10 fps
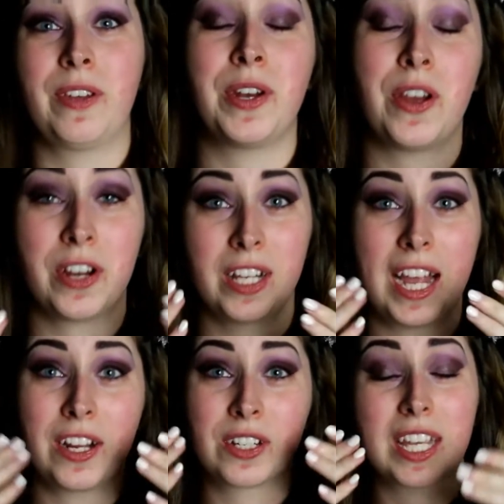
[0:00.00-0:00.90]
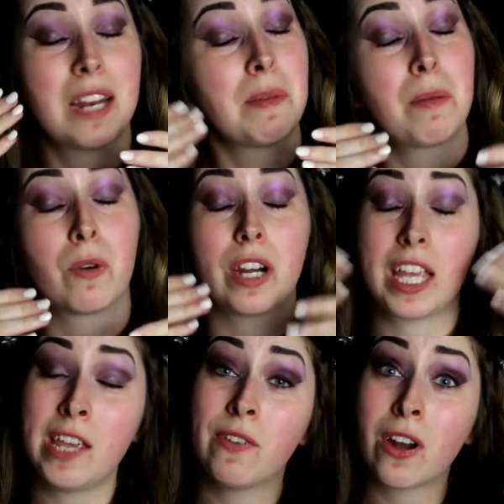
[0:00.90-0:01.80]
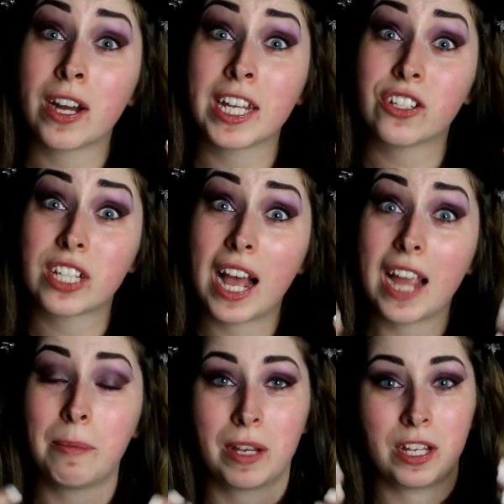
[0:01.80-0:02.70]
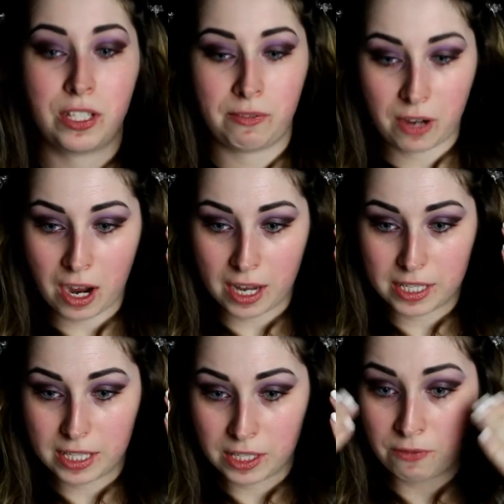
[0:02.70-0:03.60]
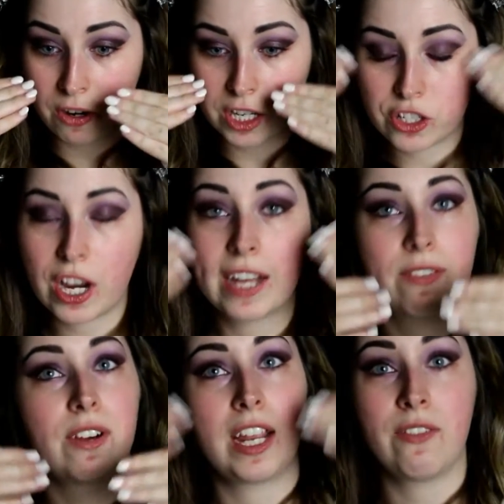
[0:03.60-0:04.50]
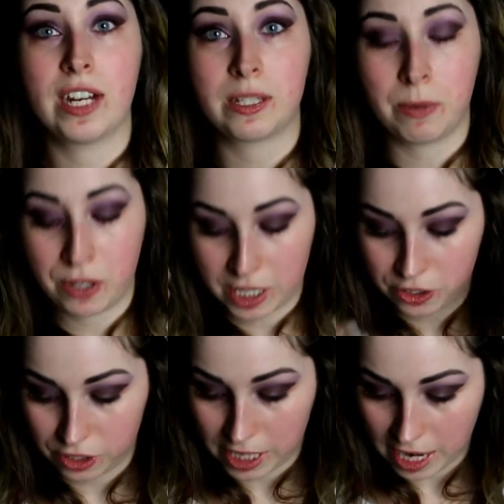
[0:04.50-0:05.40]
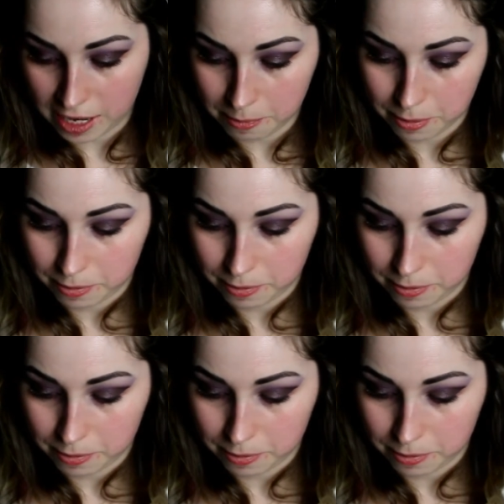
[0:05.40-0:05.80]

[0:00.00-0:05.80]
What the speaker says: You know, your liner is going to be more even on each side because you've already checked for evenness when you did your tape.